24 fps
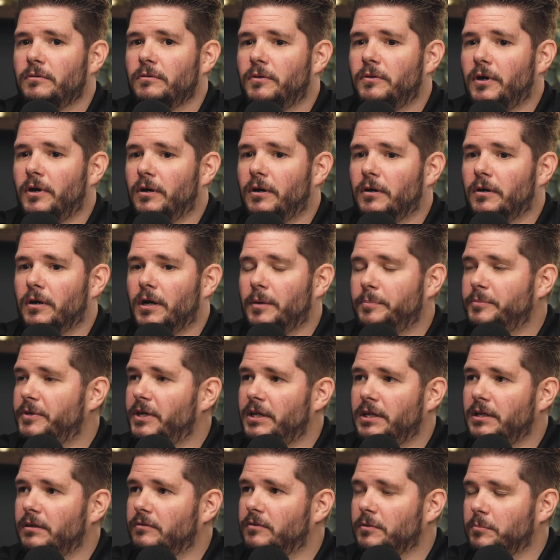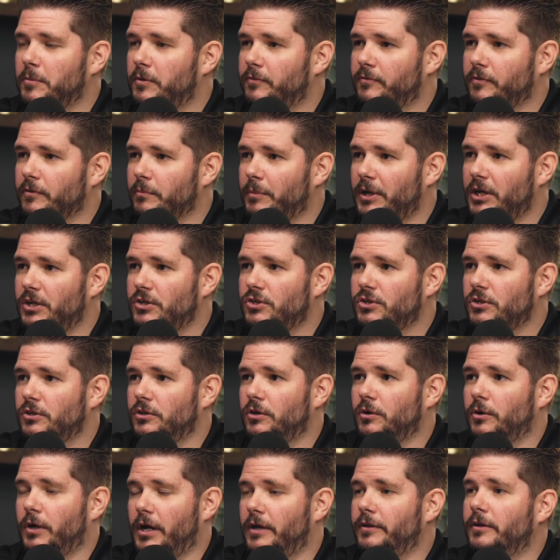they're updating some information,
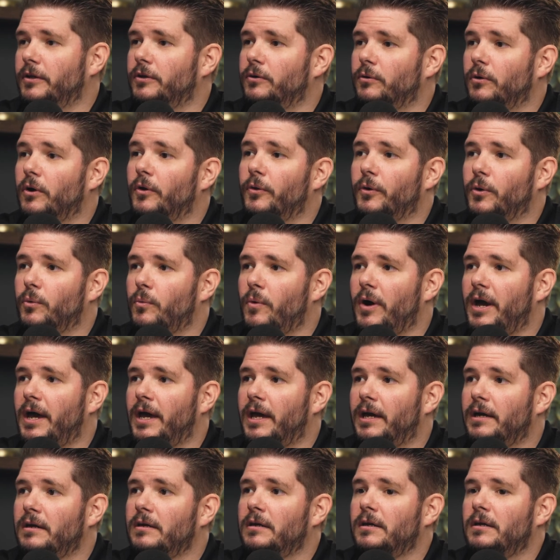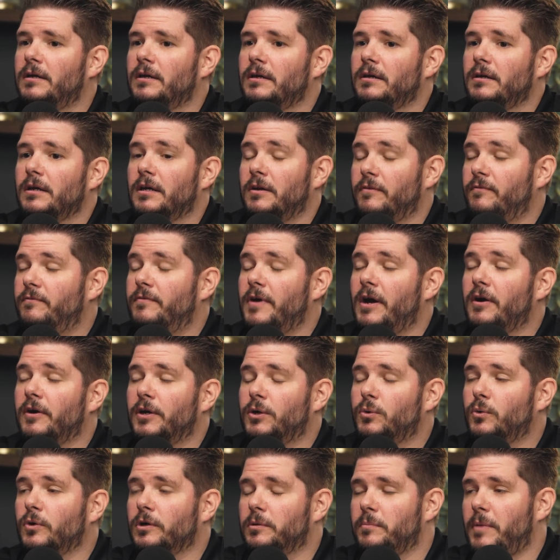and then they're on their way in a very
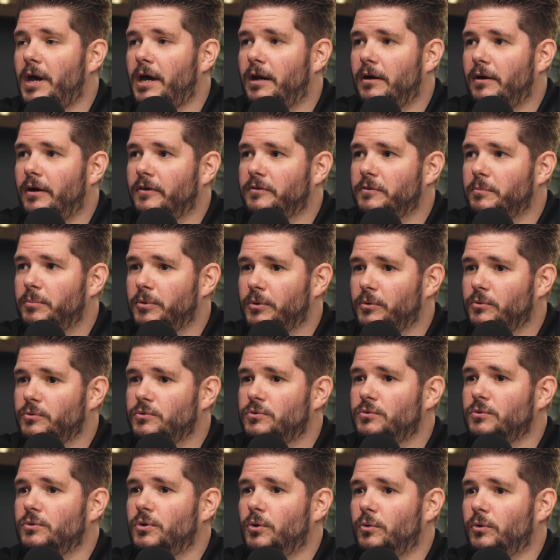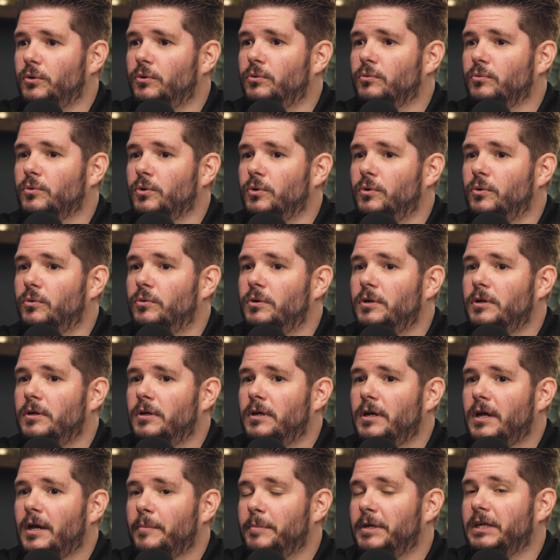quick manner, as opposed to going through.
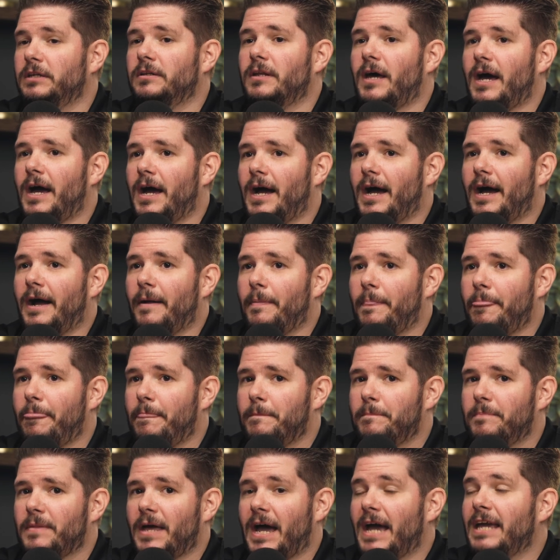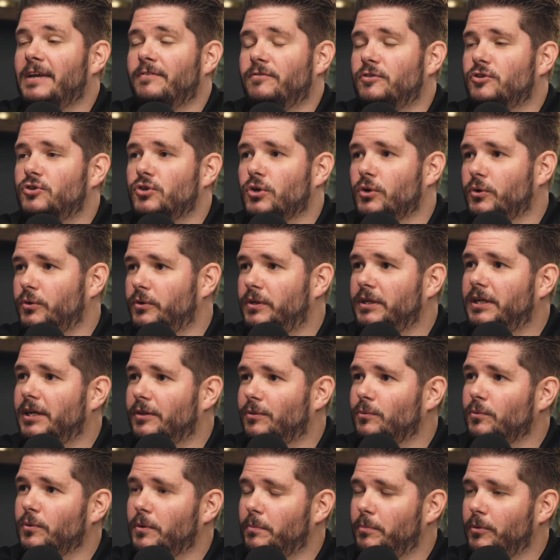I mean, I even struggled to get
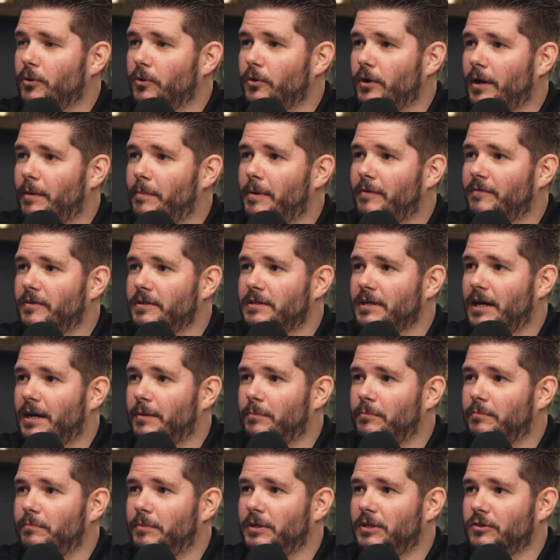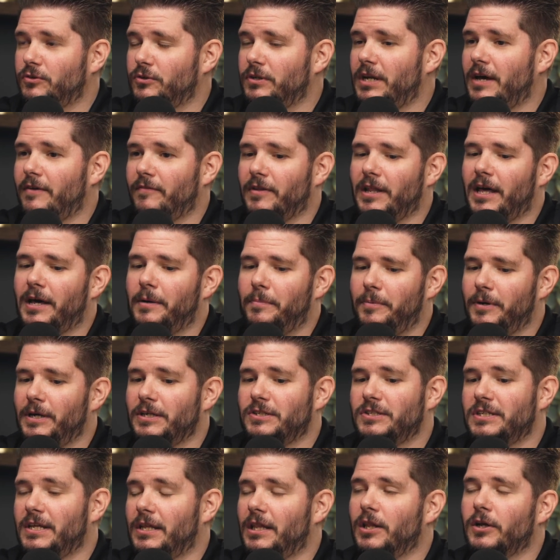through the program every time because you'd have a lot of
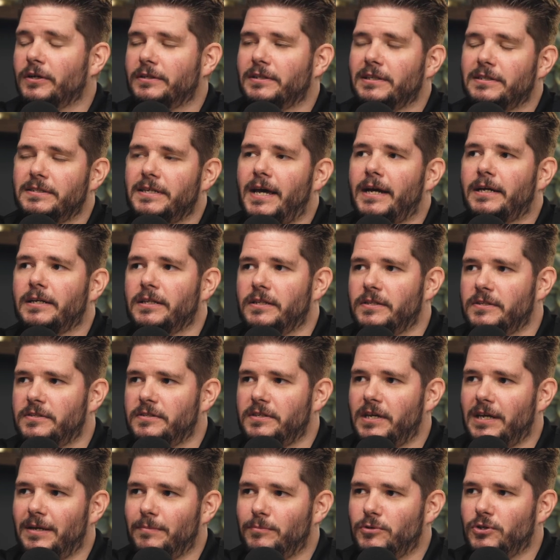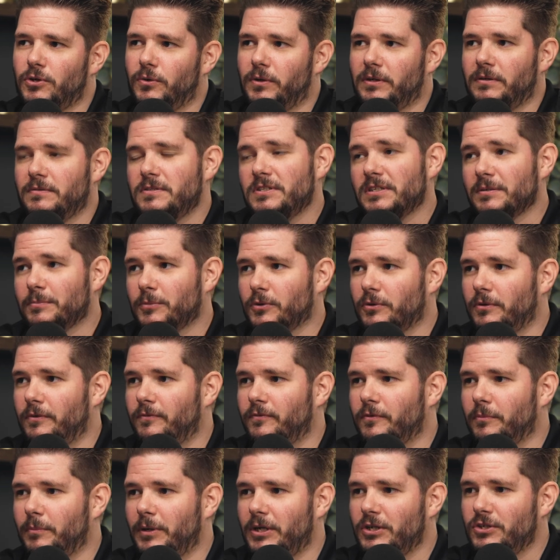pages that looked exactly the same, showing similar
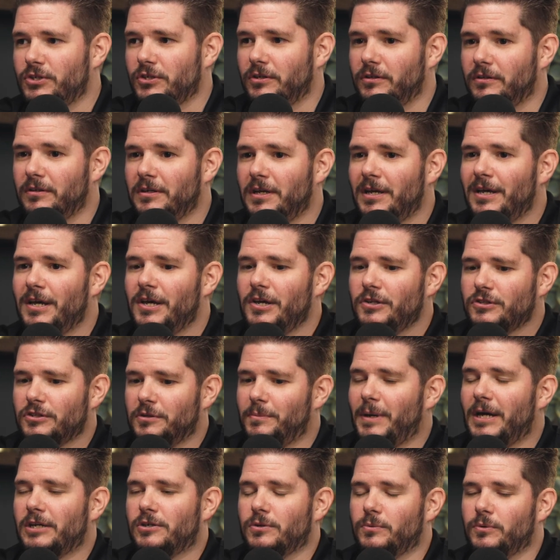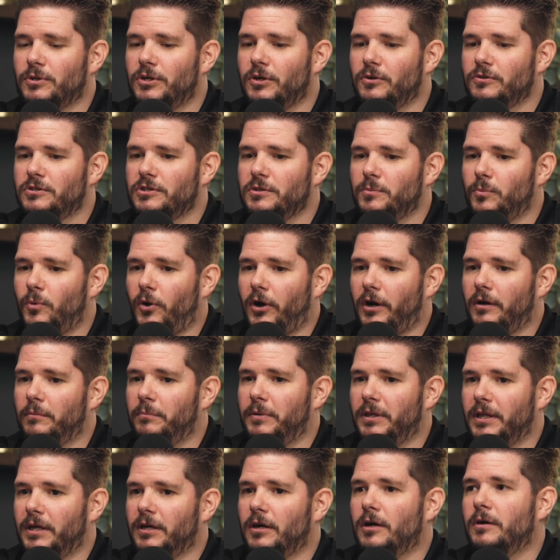information. So the manager would go somewhere and
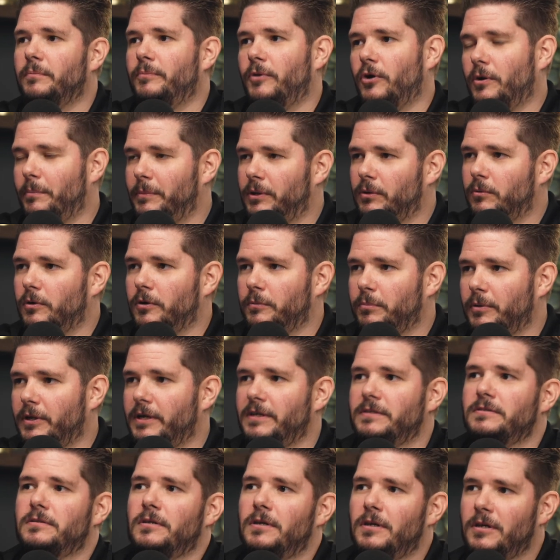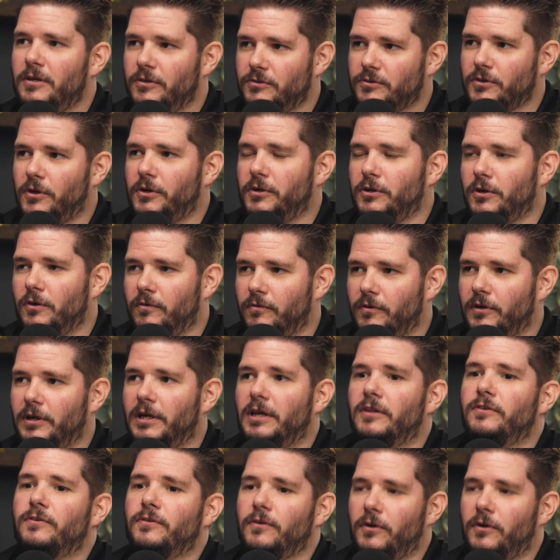be like, oh, no, I'm in the wrong place. Starting over again.